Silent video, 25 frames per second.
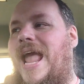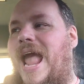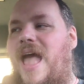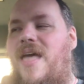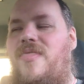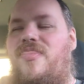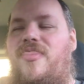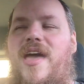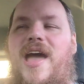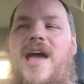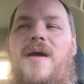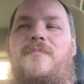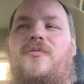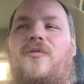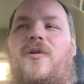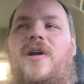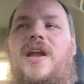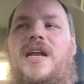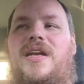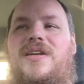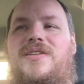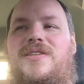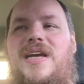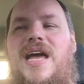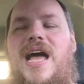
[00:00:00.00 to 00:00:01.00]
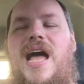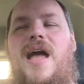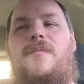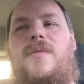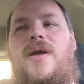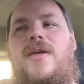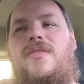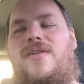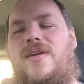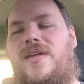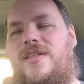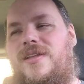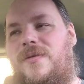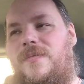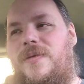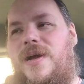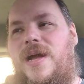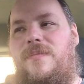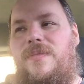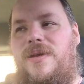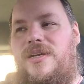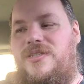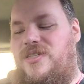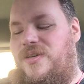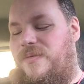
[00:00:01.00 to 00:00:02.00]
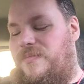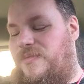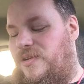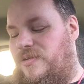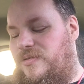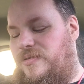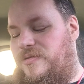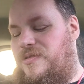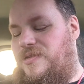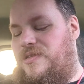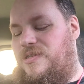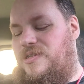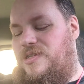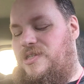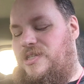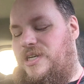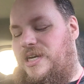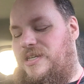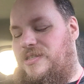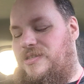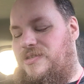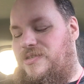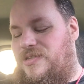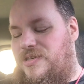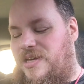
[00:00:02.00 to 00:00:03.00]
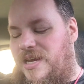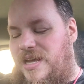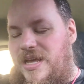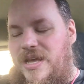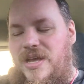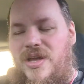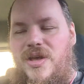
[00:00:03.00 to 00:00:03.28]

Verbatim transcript: at that point in time, I think there might be some hallucinogens